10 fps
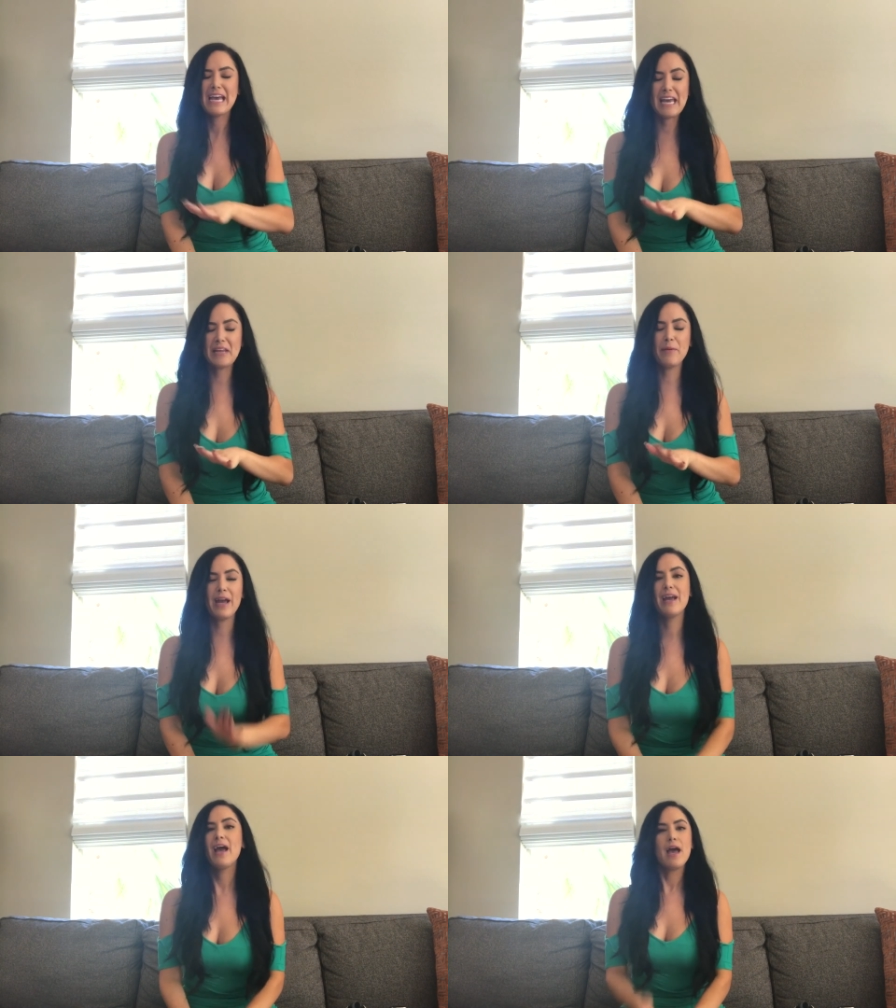
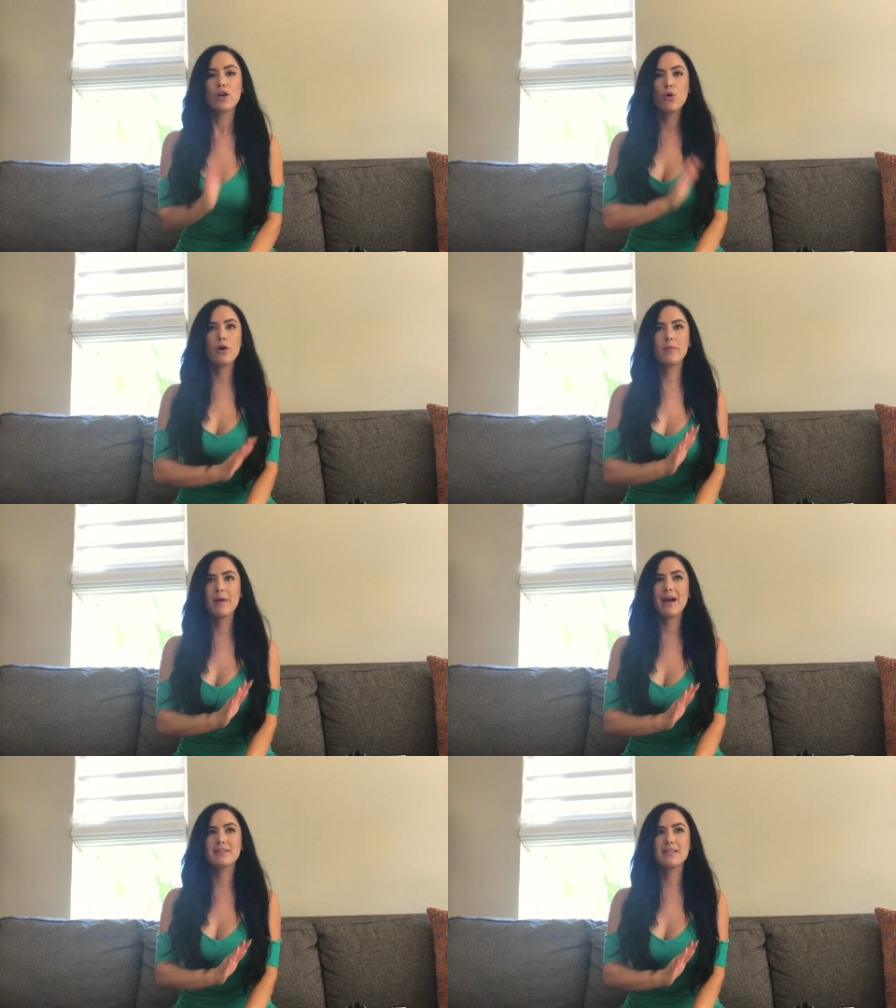Anyway, going
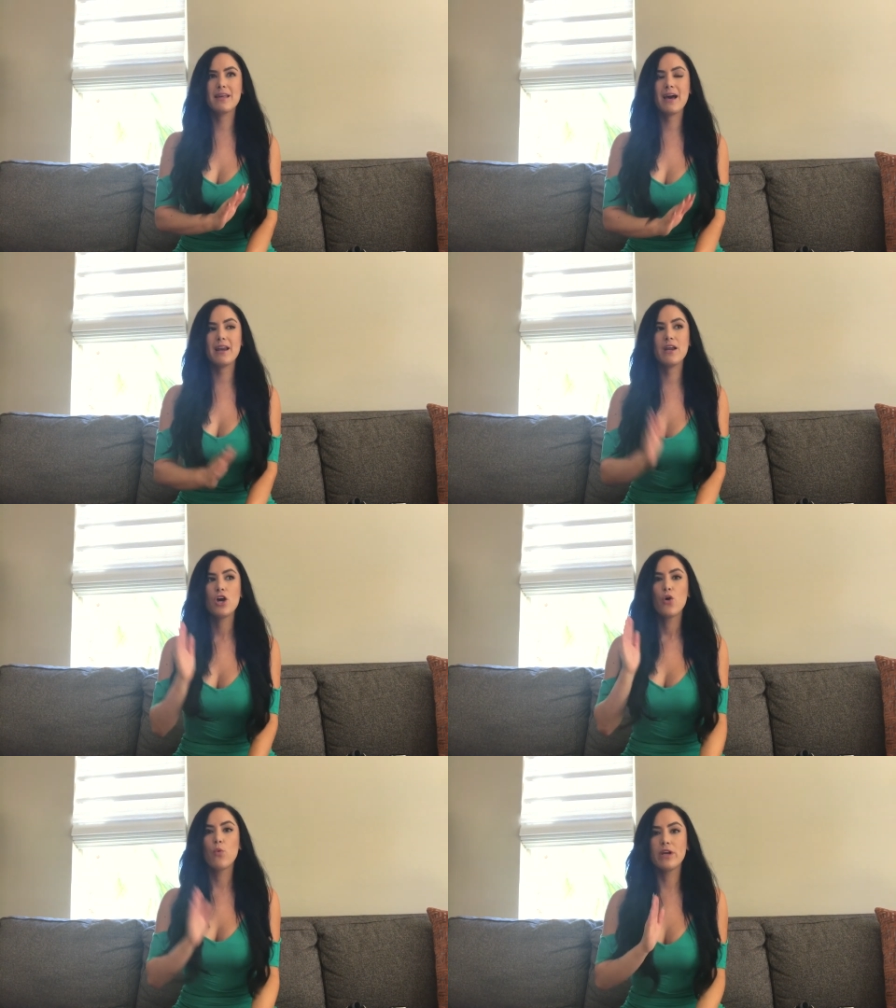back to that,
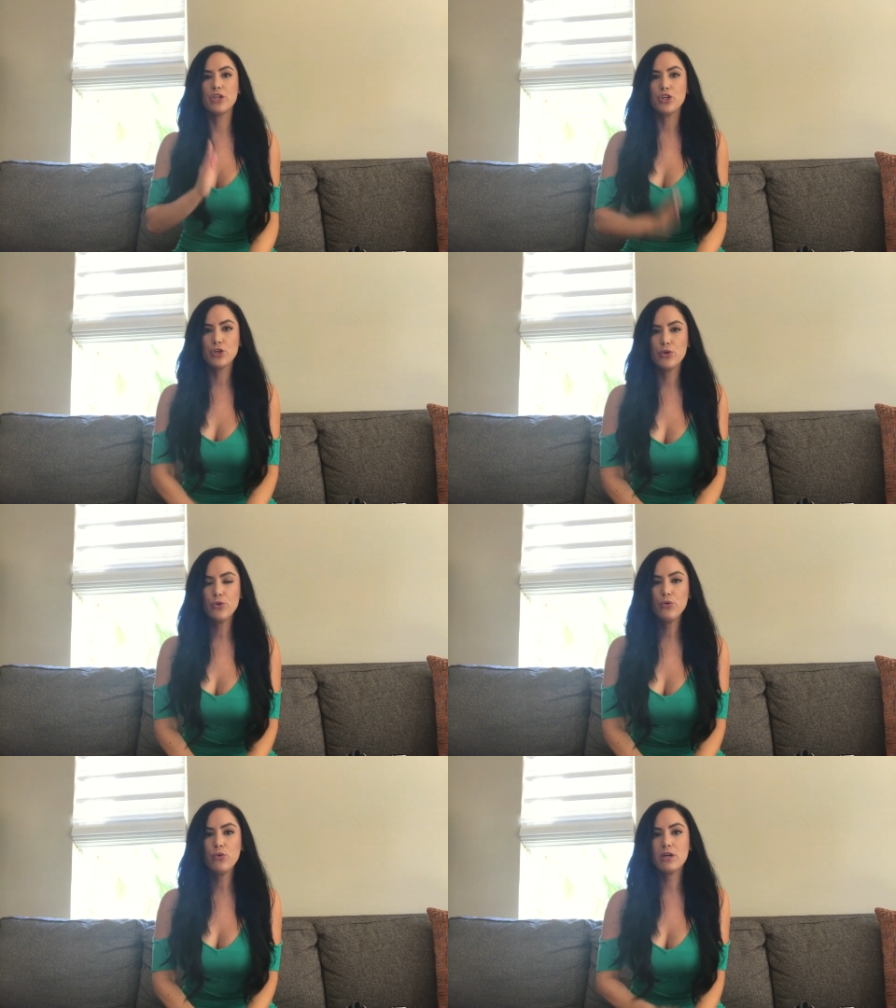when
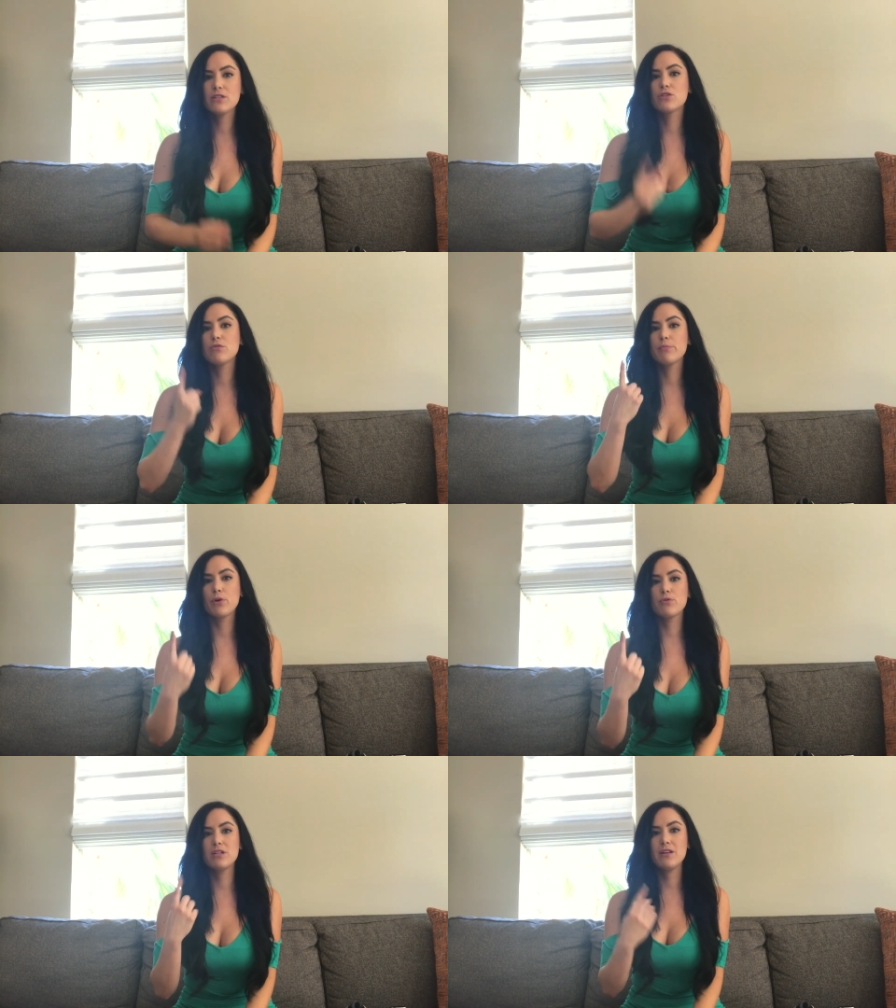you consume
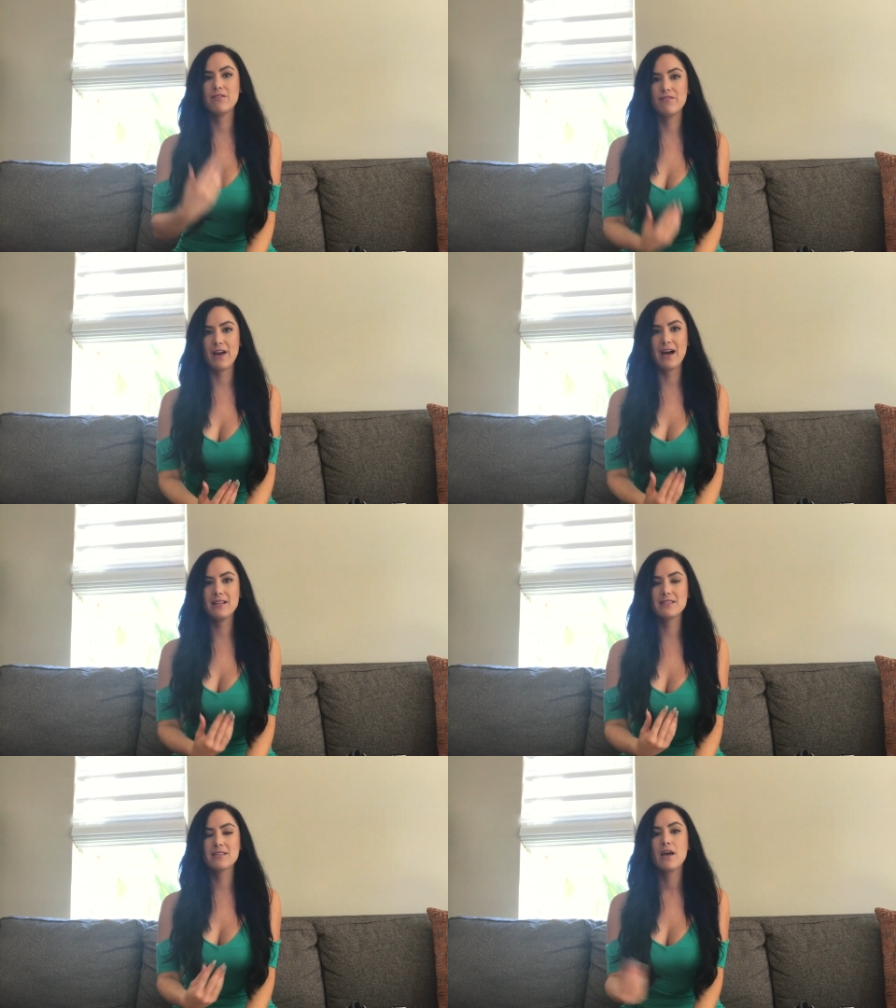protein and
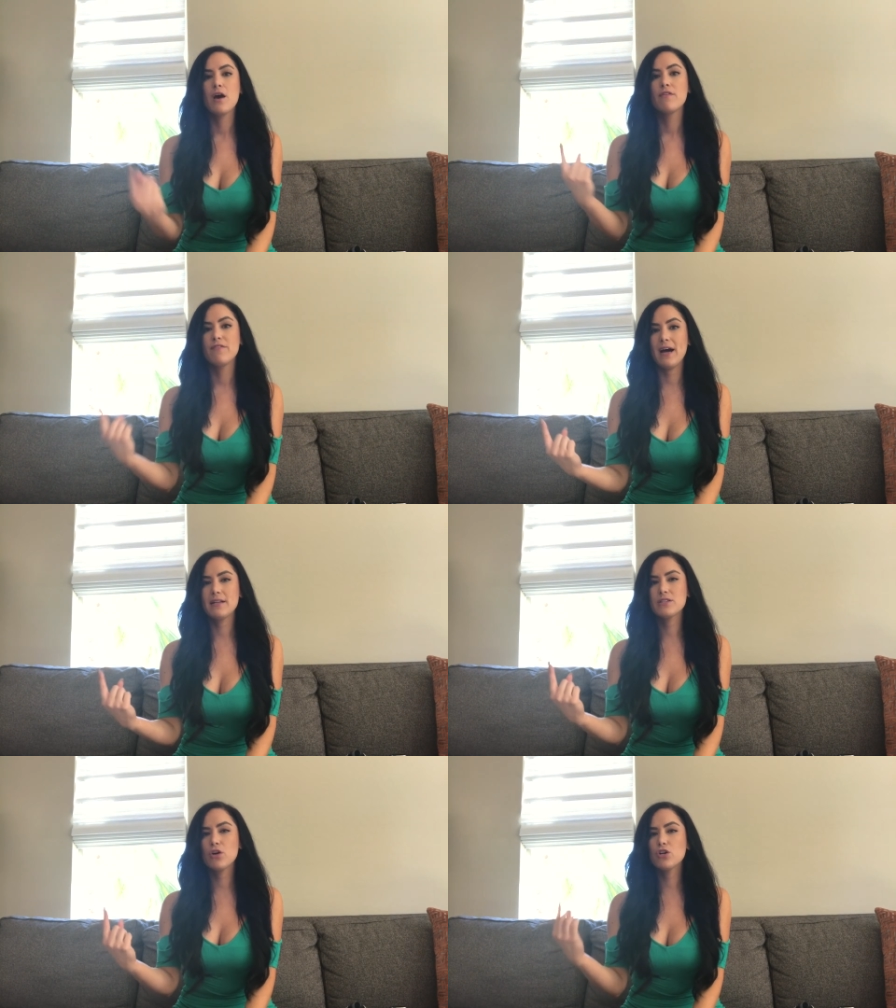fats,
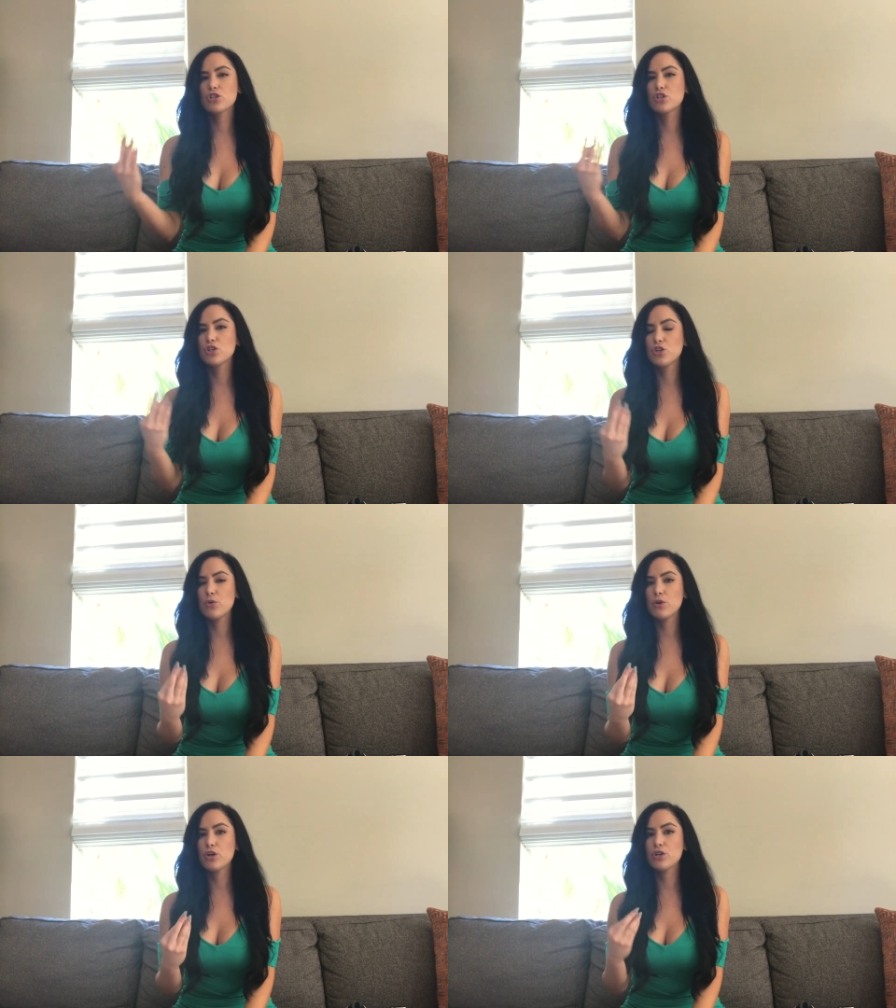fats are
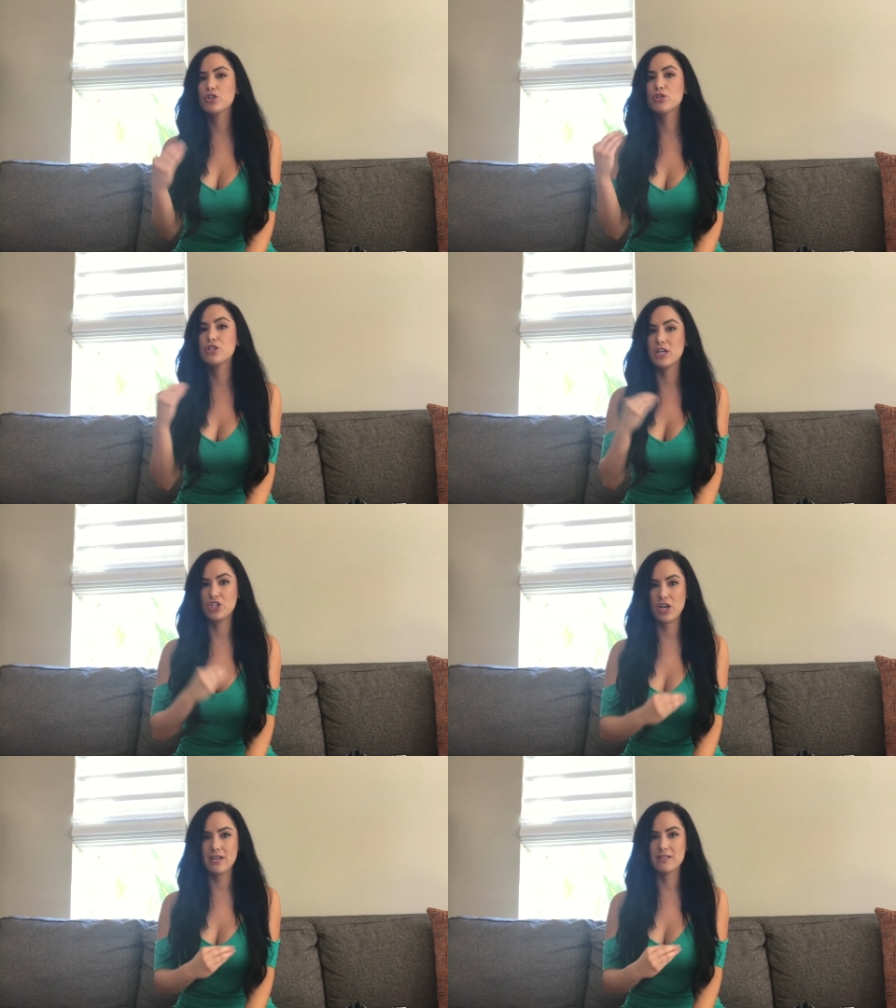slower to
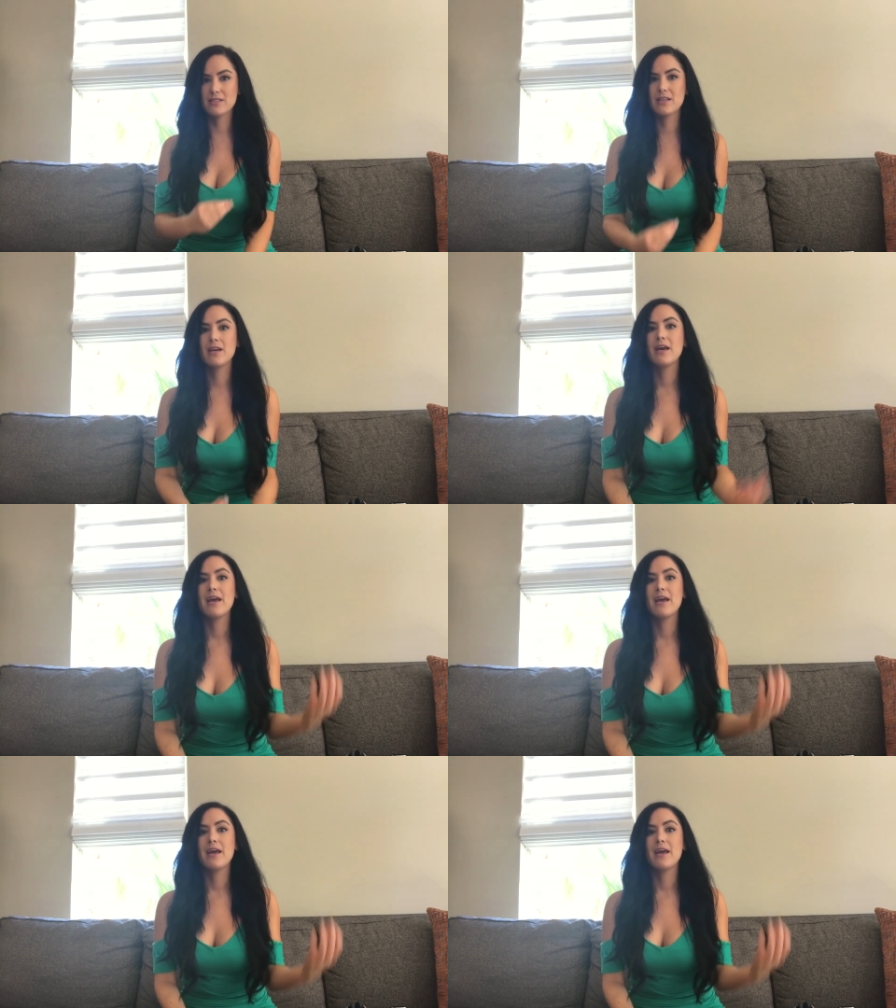digest.